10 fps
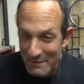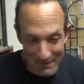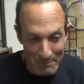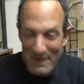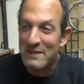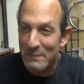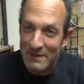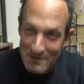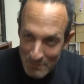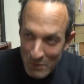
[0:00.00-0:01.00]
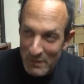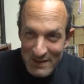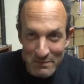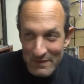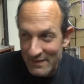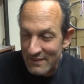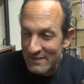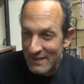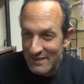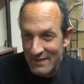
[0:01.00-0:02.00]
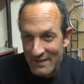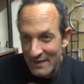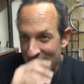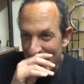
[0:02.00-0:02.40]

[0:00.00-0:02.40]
we have a basement, small basement. That's it.